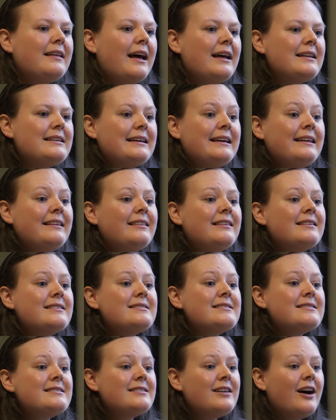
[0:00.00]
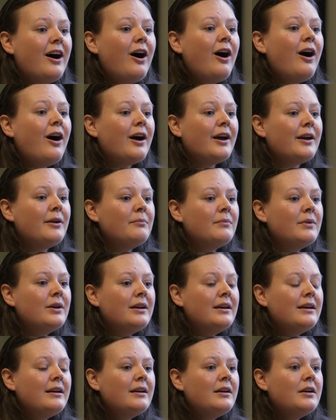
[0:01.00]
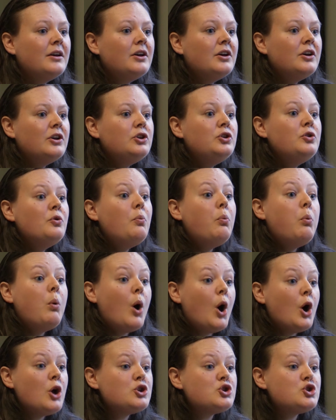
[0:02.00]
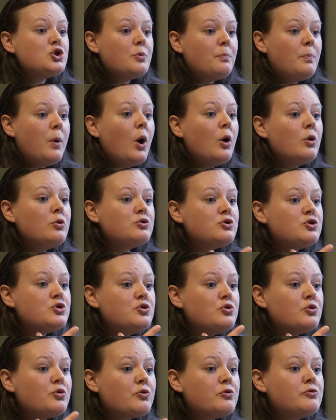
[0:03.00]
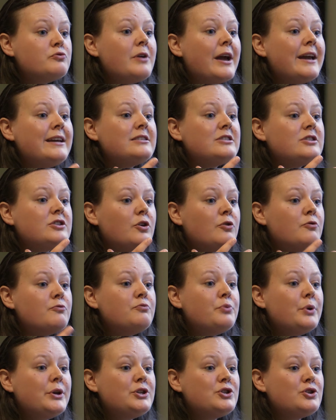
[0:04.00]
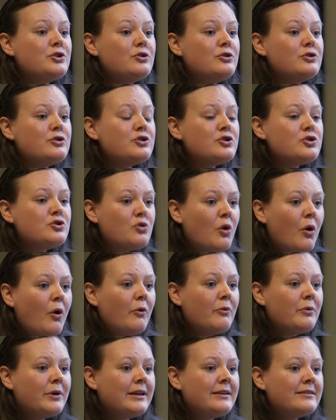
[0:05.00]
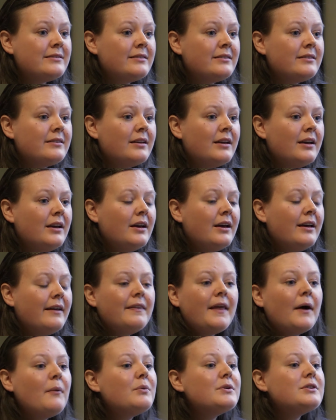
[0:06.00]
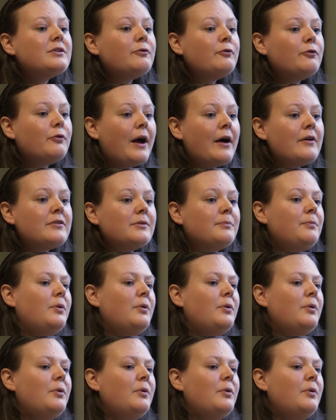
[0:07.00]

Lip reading: that in this time you weren't supposed to create original stories. That was frowned